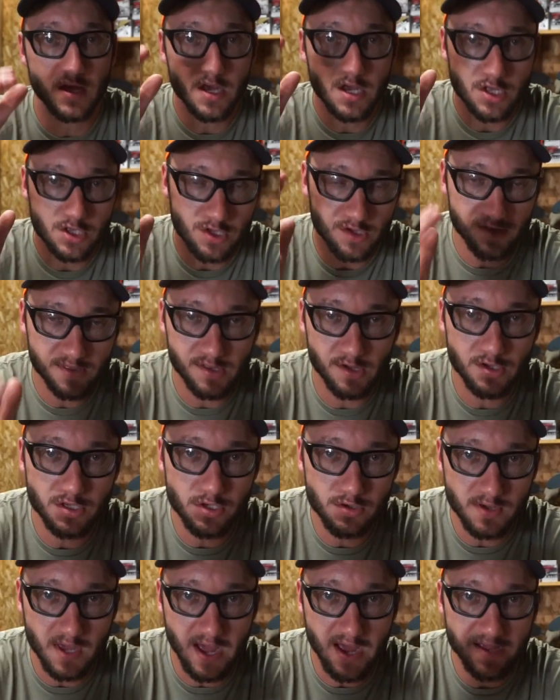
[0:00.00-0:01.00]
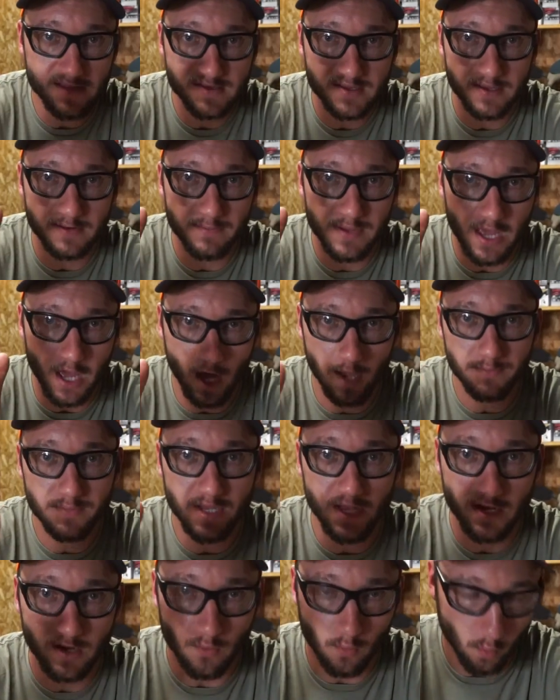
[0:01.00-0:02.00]
just so you guys can be
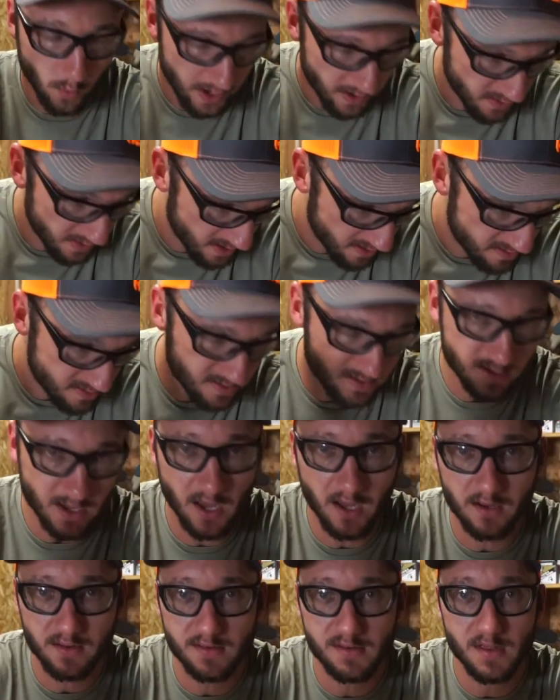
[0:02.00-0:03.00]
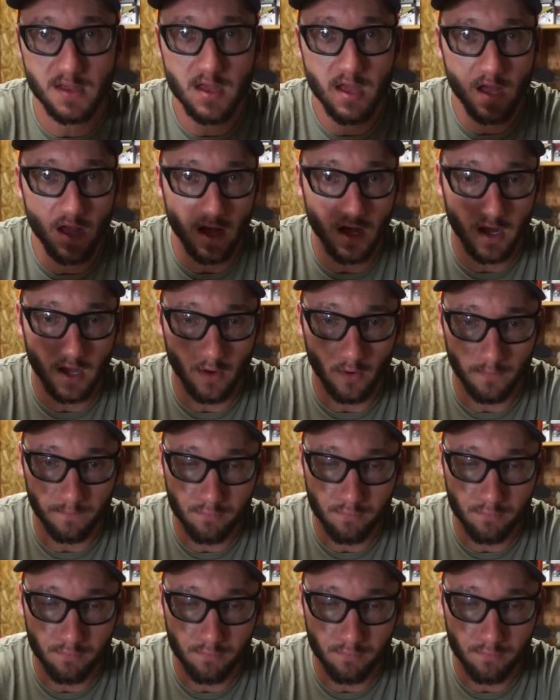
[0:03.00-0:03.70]
updated when these Dux uh,